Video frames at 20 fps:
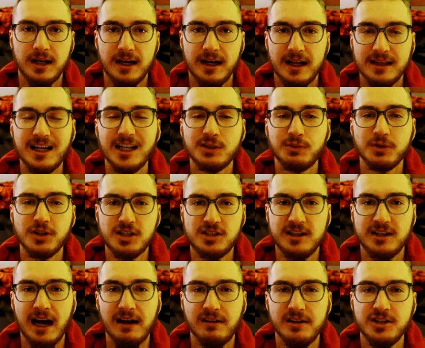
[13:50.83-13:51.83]
That's what the
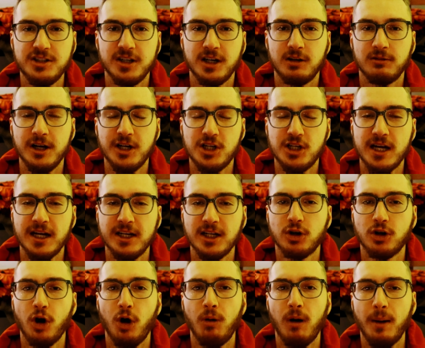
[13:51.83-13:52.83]
silent generation had to
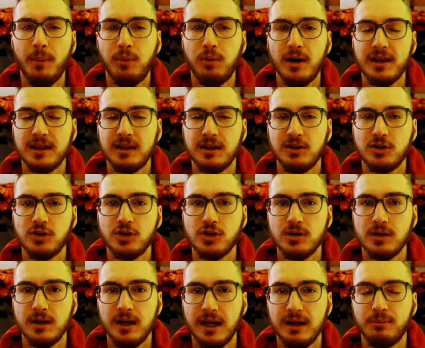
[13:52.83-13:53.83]
grow up with in
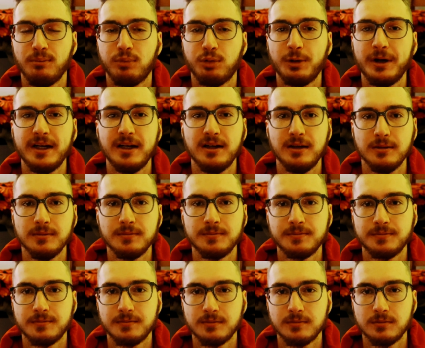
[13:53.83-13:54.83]
Britain.
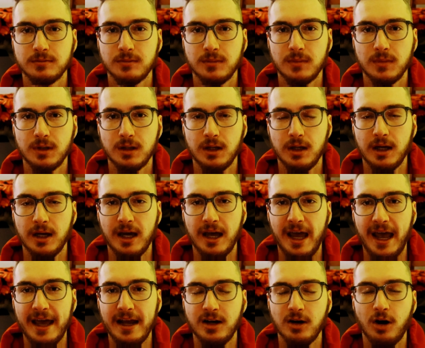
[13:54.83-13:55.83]

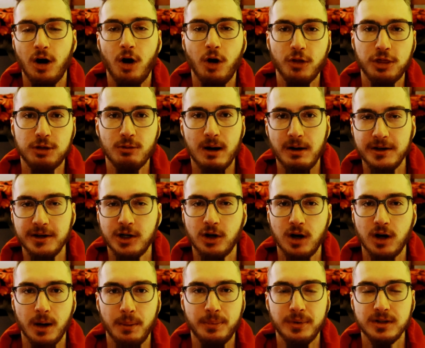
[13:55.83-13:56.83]
And all throughout
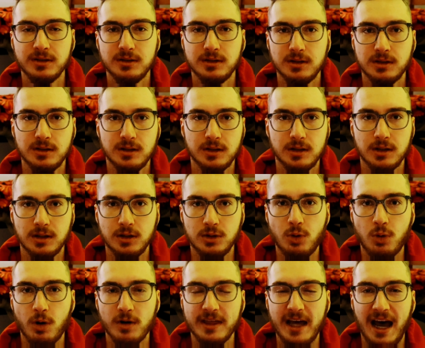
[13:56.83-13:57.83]
Europe.
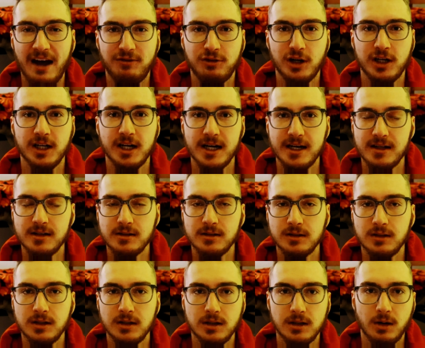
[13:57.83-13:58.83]
North Africa.
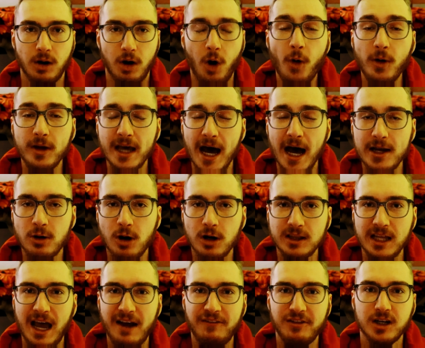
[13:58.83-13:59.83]
Oh yeah, North
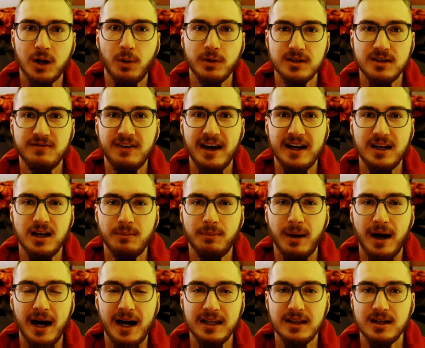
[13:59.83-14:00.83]
Africa was invaded
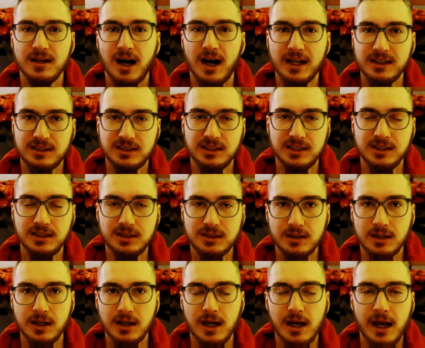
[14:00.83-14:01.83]
by the Nazis
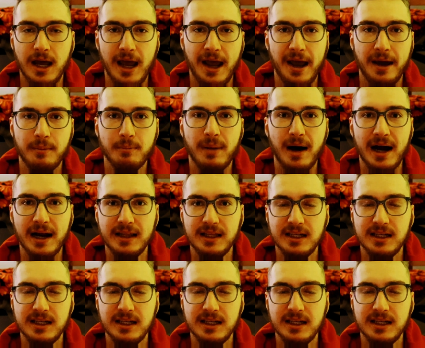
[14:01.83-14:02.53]
and by the